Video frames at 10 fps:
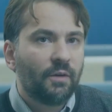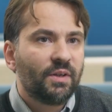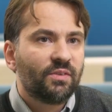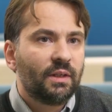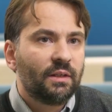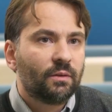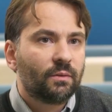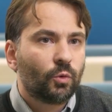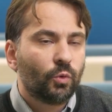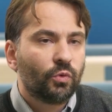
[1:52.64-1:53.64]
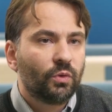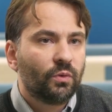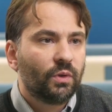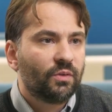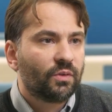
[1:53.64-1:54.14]
I was not
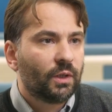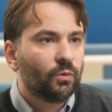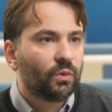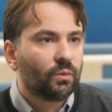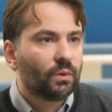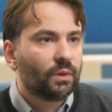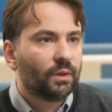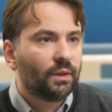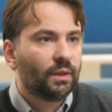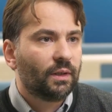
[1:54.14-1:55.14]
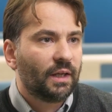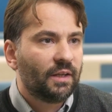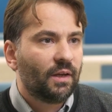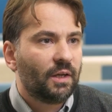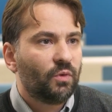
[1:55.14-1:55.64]
considering sound
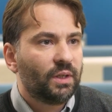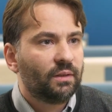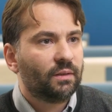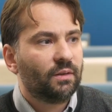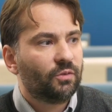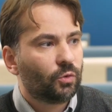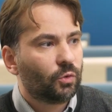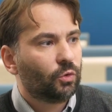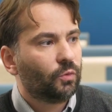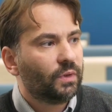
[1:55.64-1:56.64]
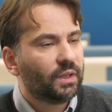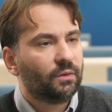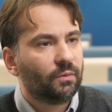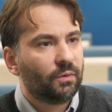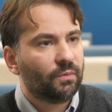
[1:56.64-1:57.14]
having this sort of
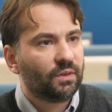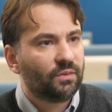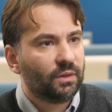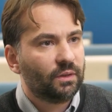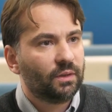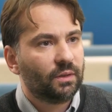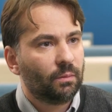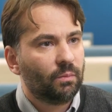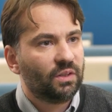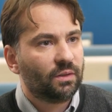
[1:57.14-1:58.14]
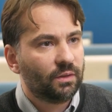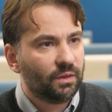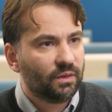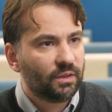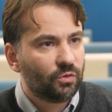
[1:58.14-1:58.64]
negative effects in the medical
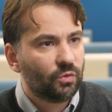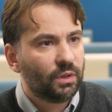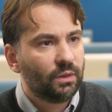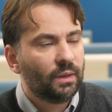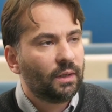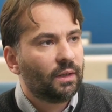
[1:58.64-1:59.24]
industry.